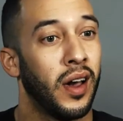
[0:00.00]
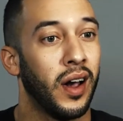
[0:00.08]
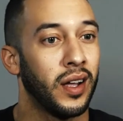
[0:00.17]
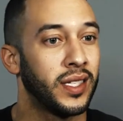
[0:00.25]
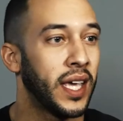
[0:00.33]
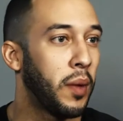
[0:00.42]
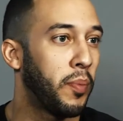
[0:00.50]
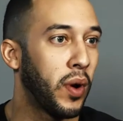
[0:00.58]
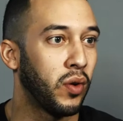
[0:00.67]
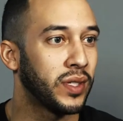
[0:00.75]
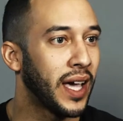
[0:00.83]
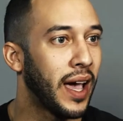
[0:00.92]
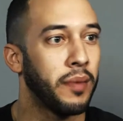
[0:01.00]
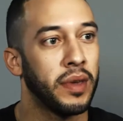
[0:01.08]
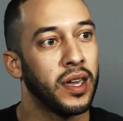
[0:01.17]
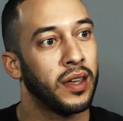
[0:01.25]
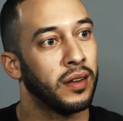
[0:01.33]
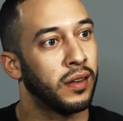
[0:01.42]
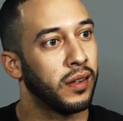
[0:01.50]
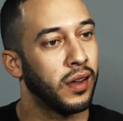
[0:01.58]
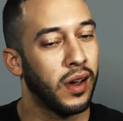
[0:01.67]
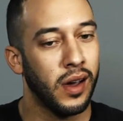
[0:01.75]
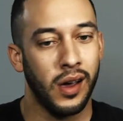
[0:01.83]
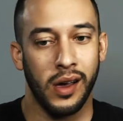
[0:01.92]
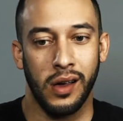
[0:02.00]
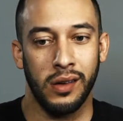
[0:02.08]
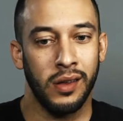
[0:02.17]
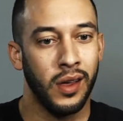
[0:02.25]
uh, tempo, timing, uh,